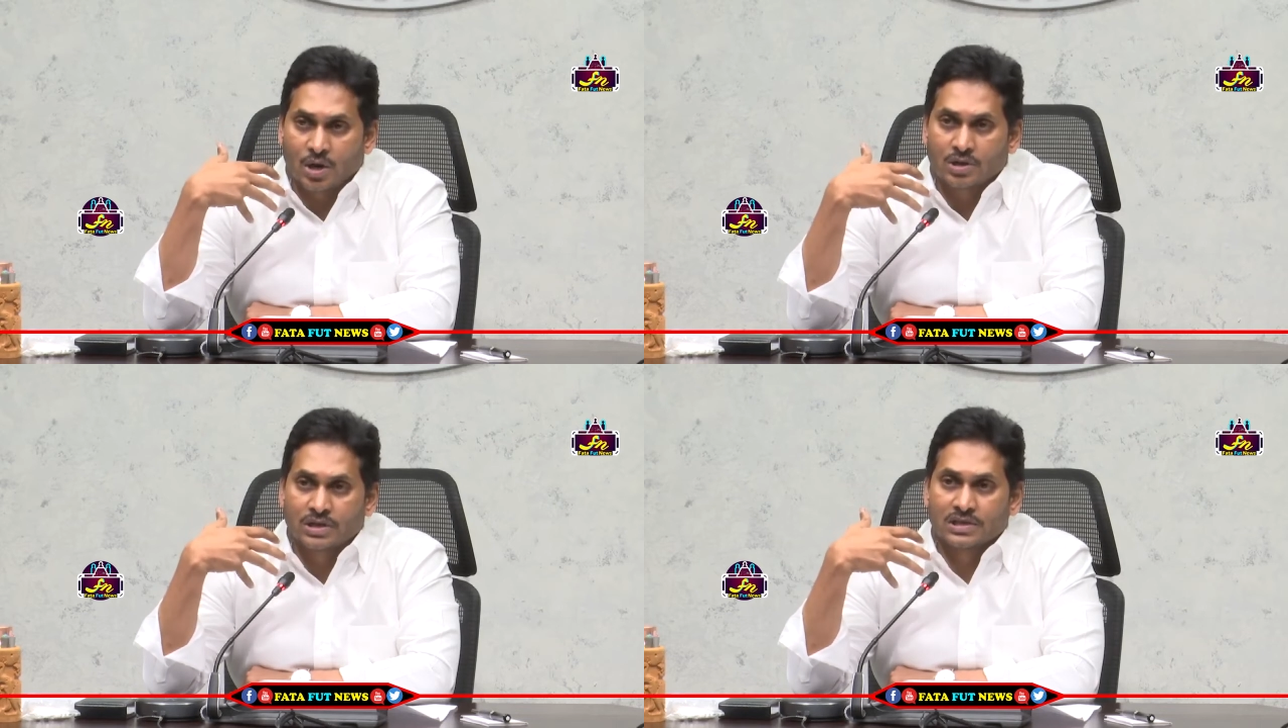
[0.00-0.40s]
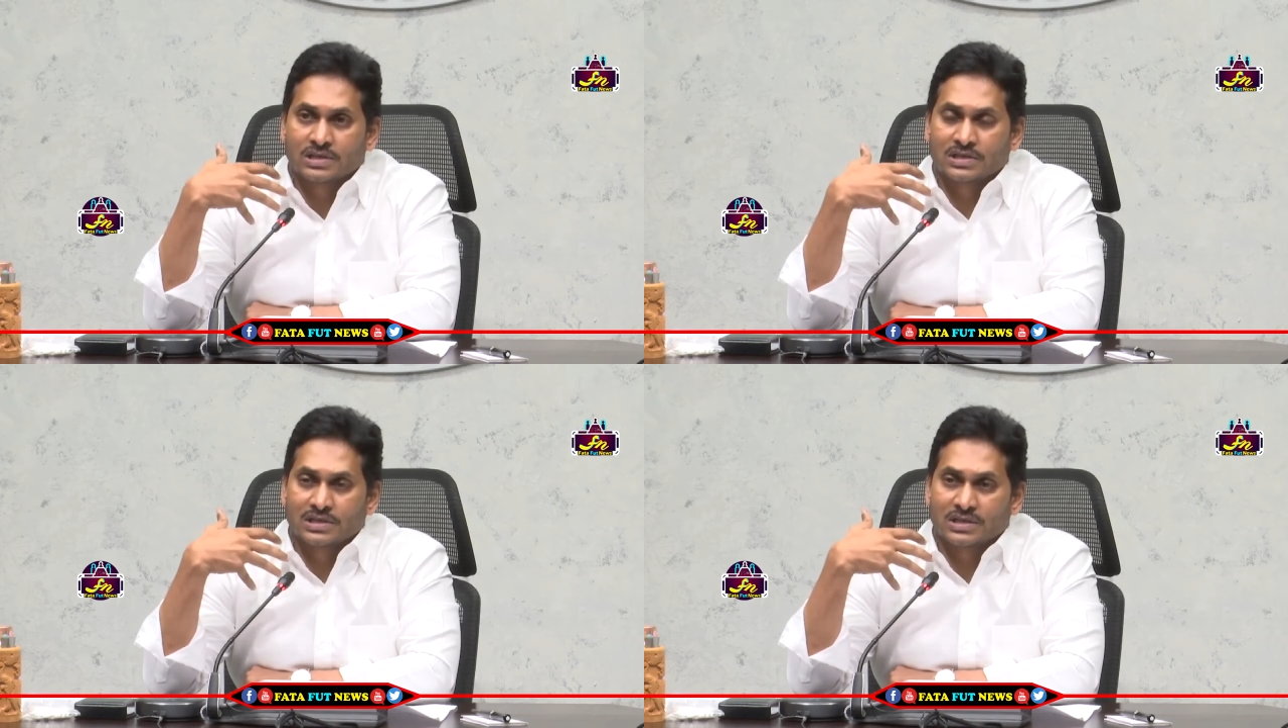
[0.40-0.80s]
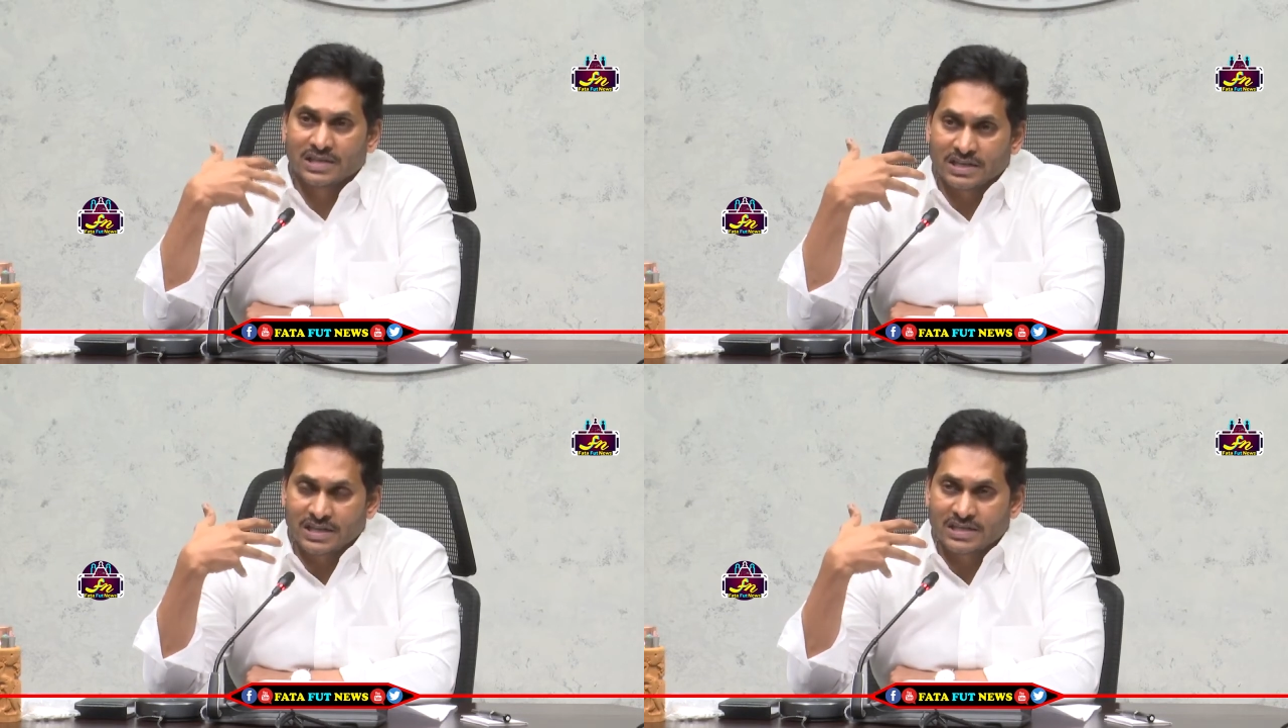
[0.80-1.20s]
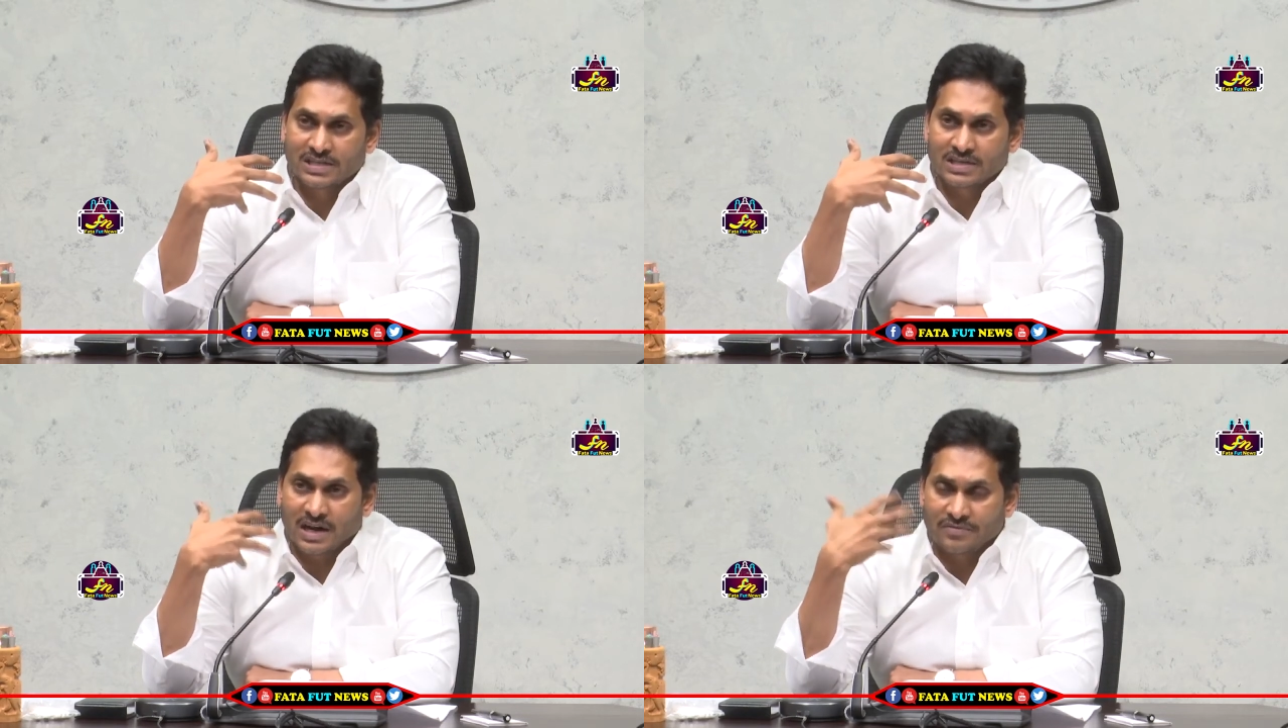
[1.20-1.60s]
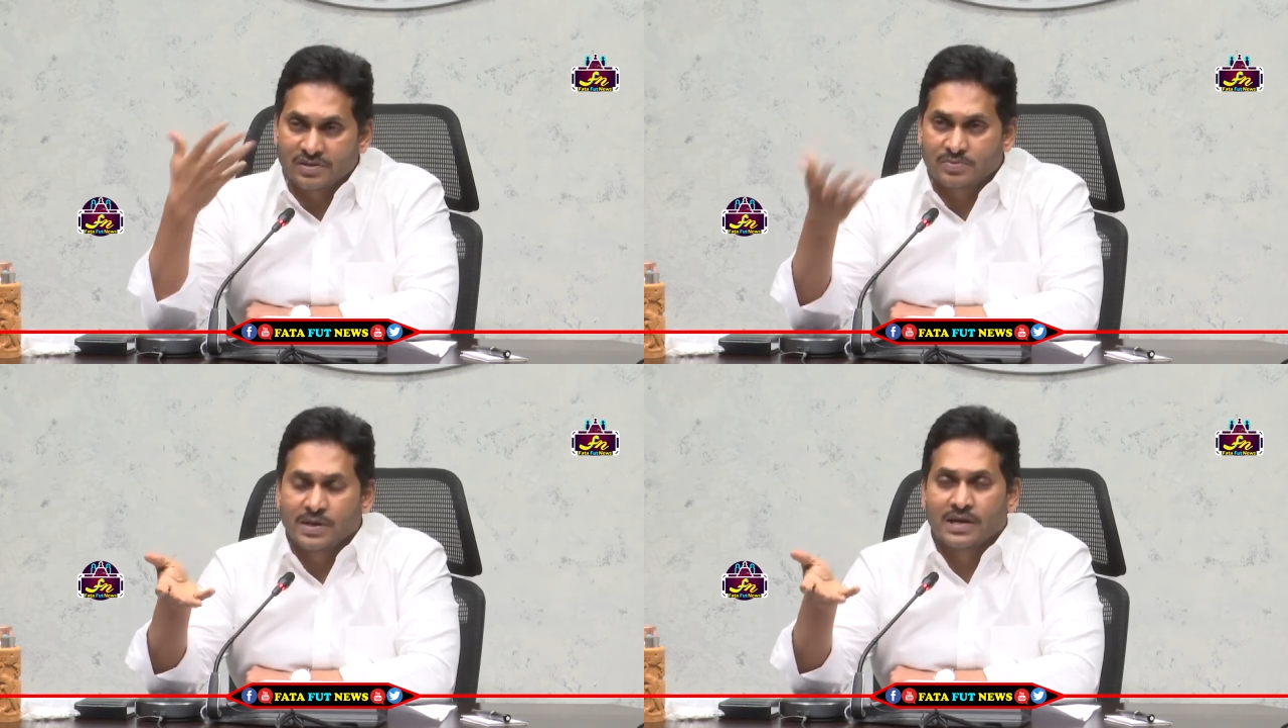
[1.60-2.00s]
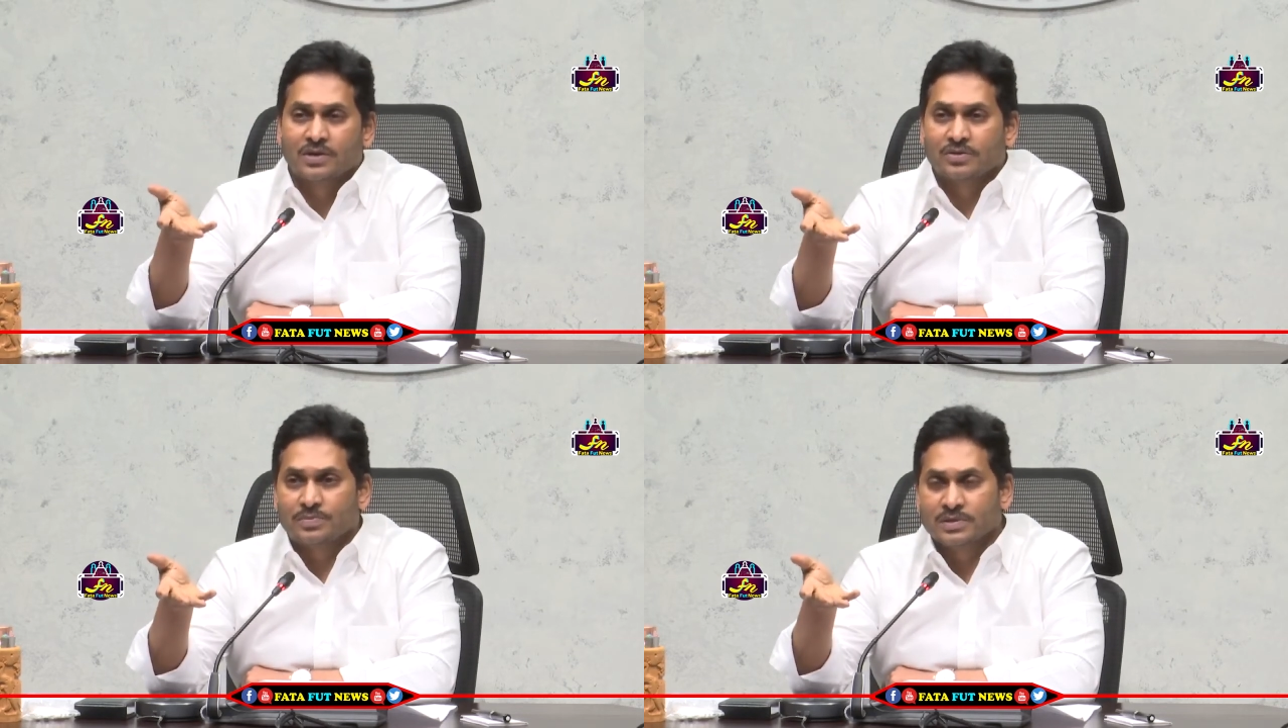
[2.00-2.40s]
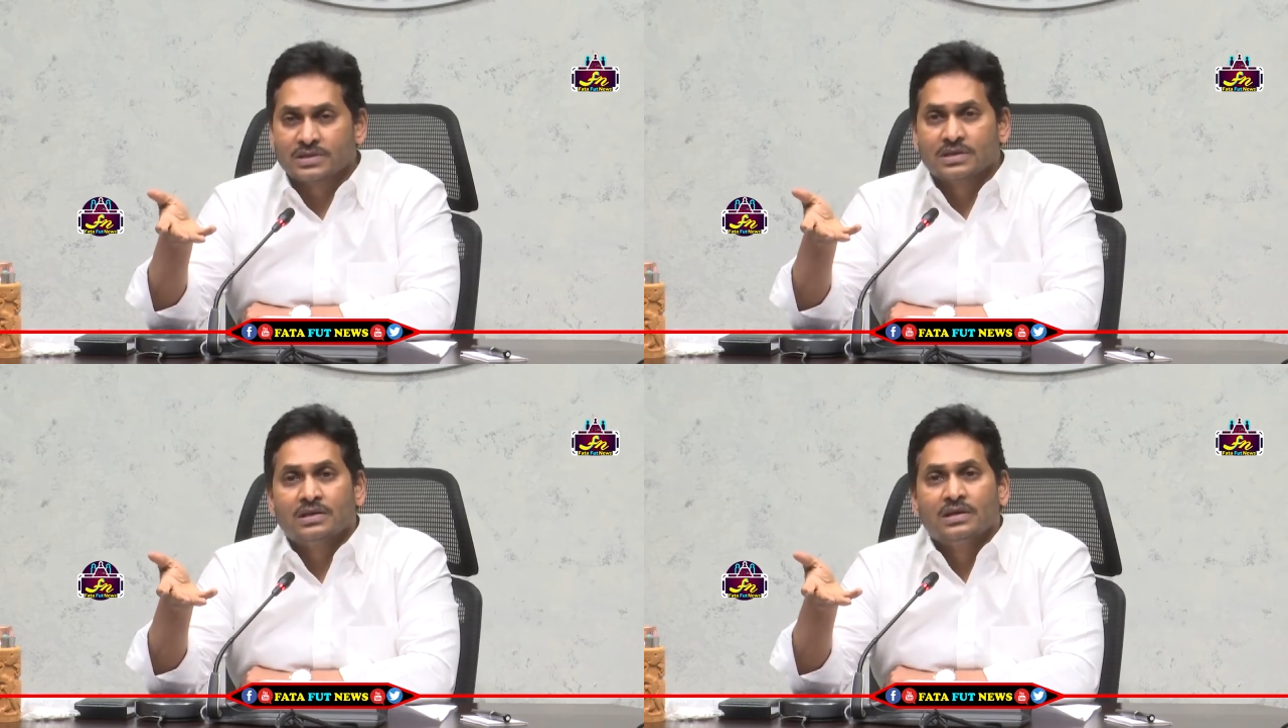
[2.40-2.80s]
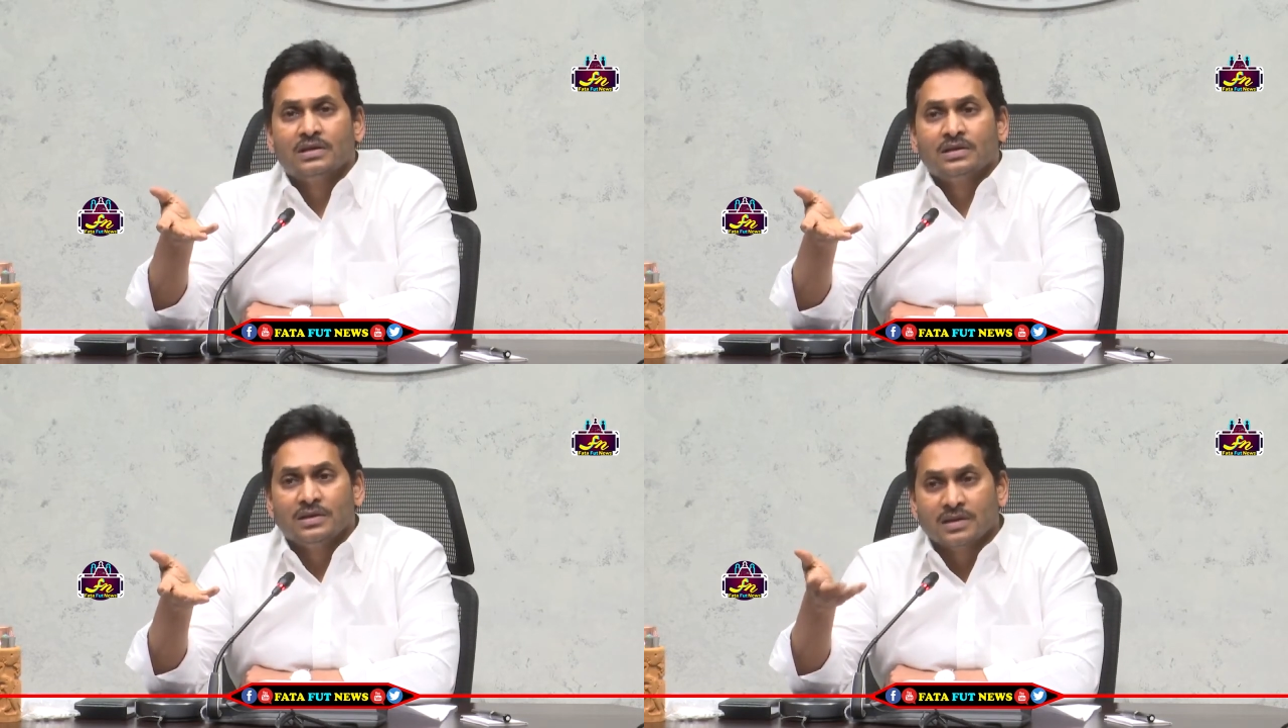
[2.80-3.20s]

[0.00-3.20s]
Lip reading: our doctors suggest, after speaking to the person,